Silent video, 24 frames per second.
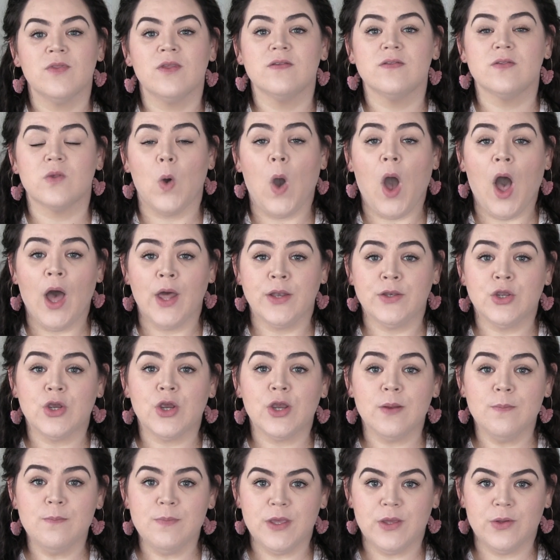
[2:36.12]
So on your
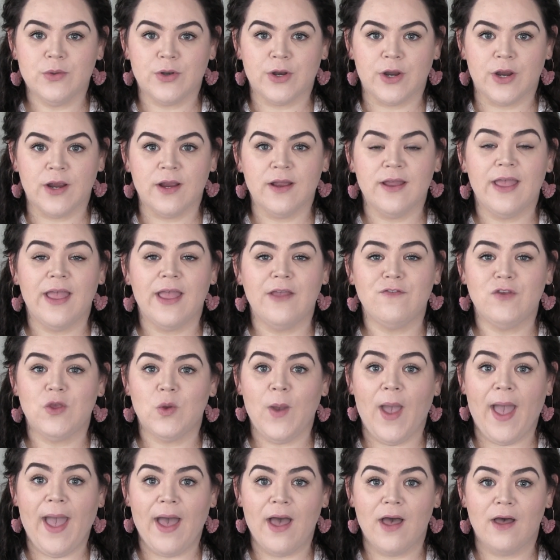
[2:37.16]
computer, if
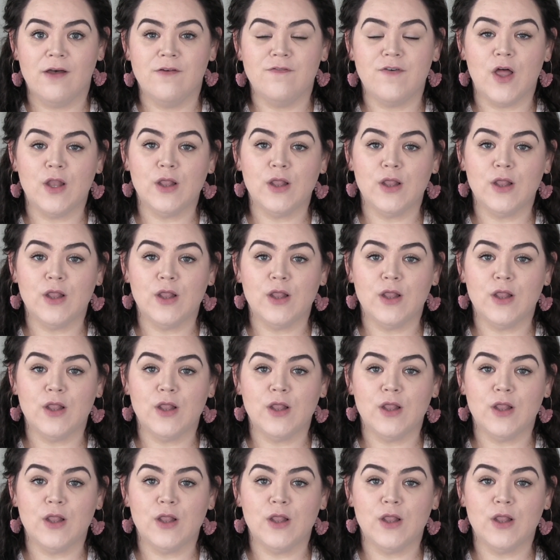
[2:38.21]
you have